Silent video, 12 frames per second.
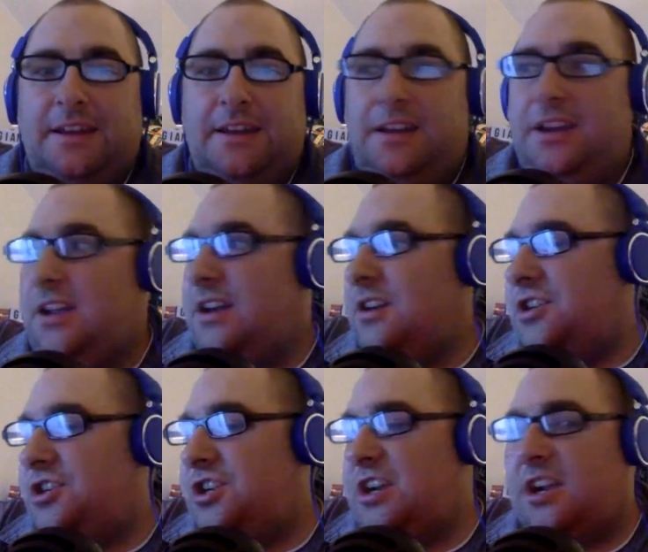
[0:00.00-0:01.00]
In
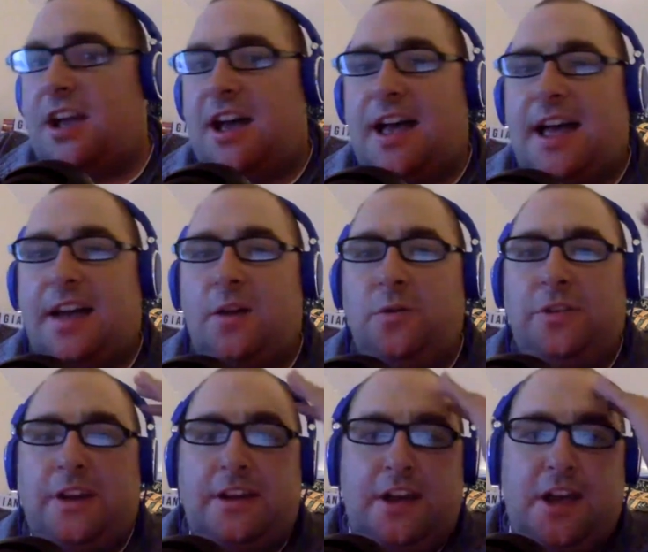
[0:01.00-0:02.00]
Chicago,
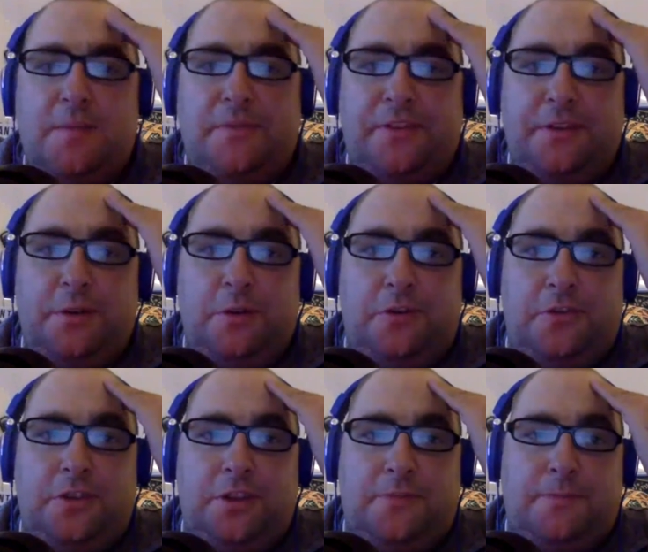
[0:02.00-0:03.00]
the Cubs lose
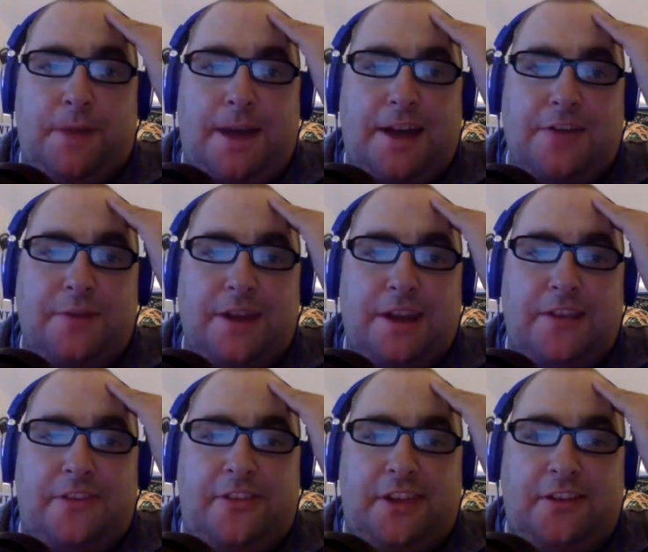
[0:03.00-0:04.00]
to the
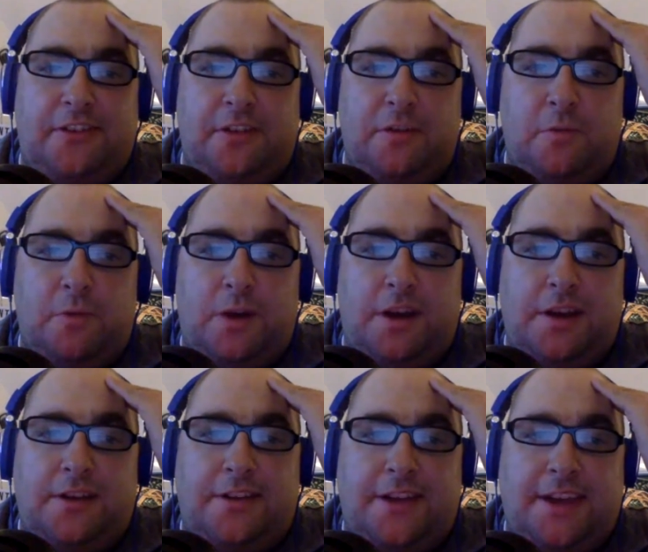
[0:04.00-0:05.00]
Padres
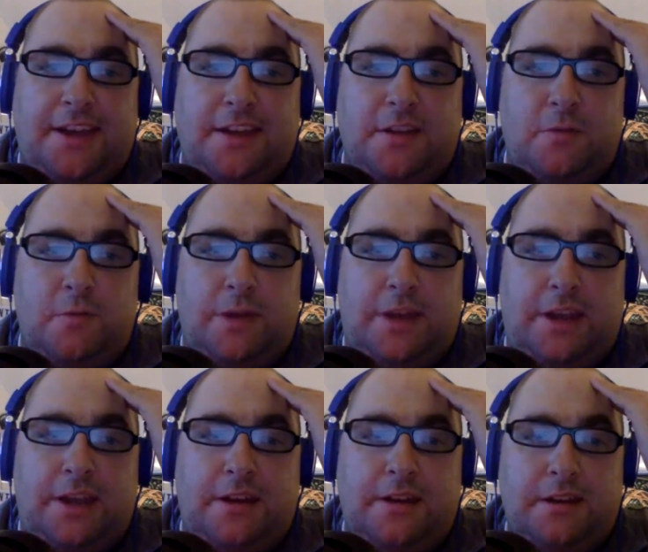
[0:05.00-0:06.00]
6-1, taking the
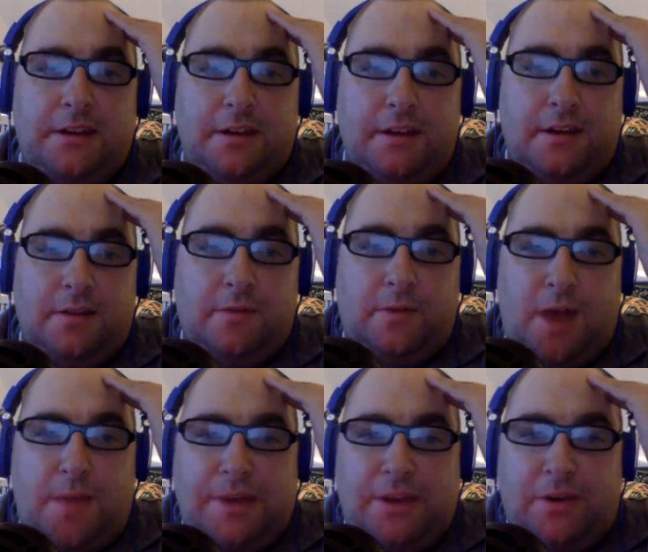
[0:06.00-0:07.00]
win.
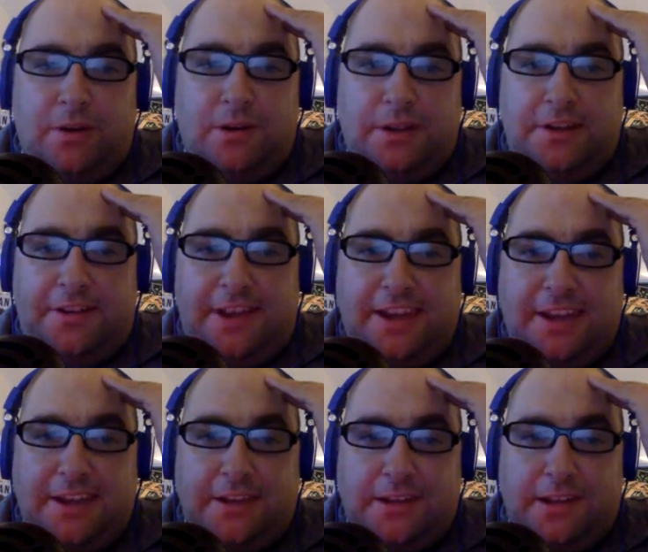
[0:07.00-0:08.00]
Robbie Erlin
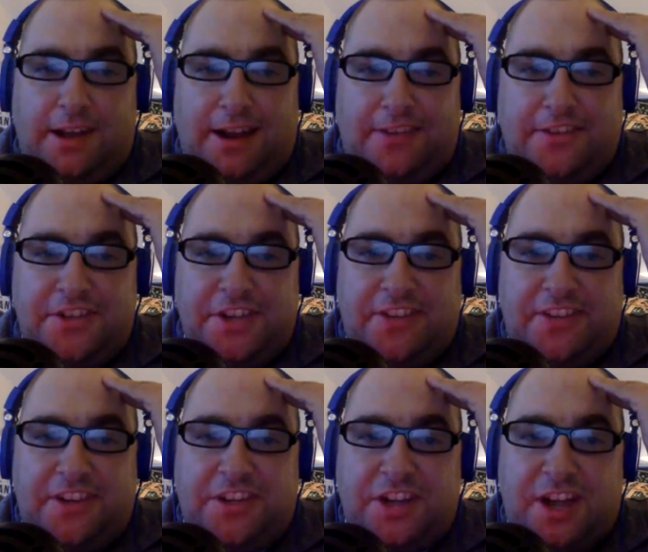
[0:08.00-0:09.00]
taking the loss.
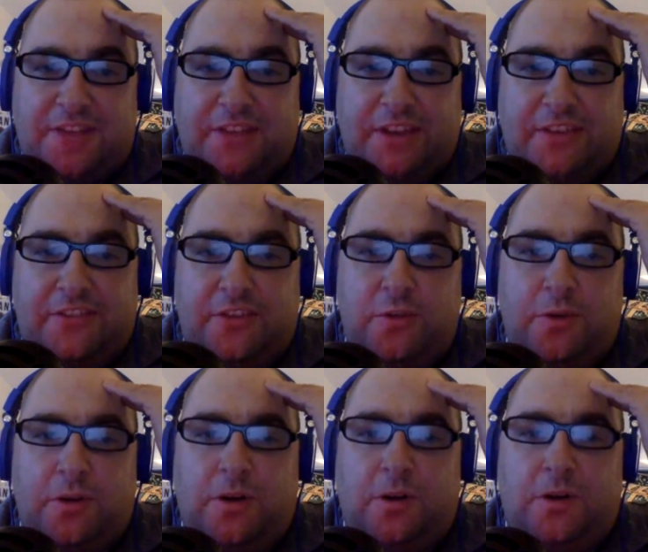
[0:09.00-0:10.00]
Jesse Chavez, 2
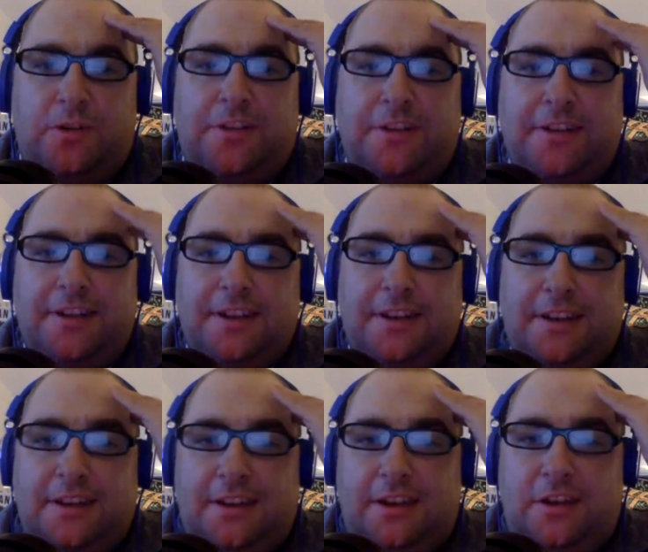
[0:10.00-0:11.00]
earned
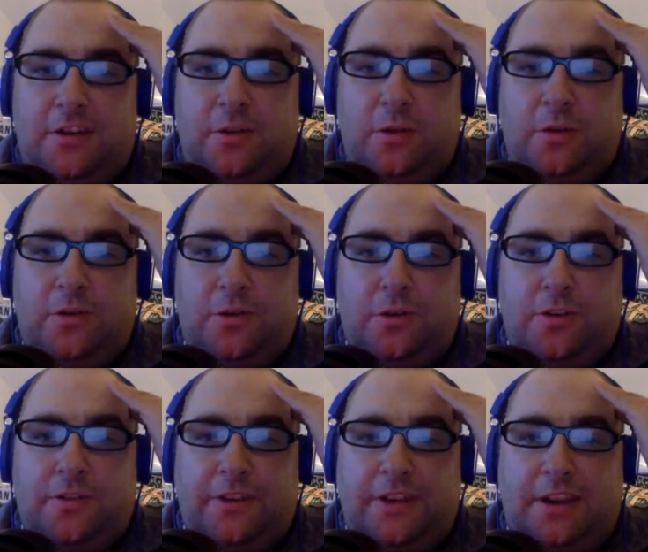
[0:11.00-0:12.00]
in 2/3
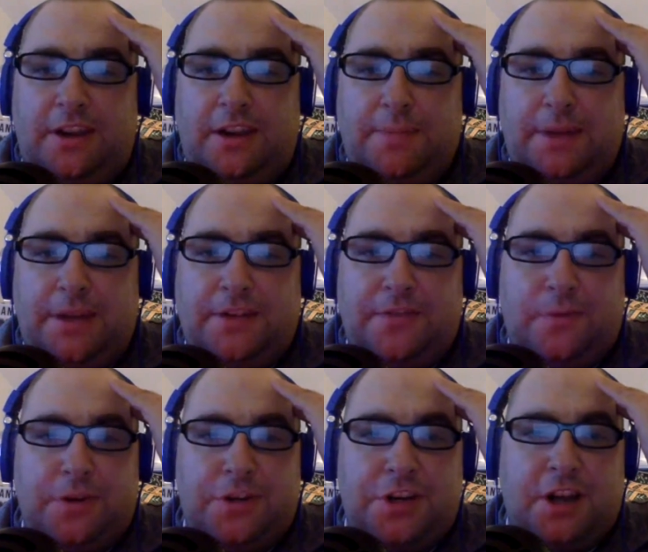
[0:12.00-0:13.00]
of an inning pitch
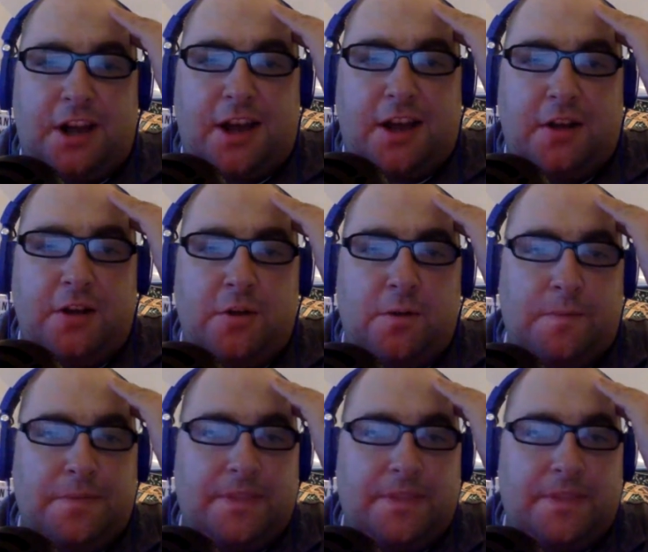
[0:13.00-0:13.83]
for Chicago.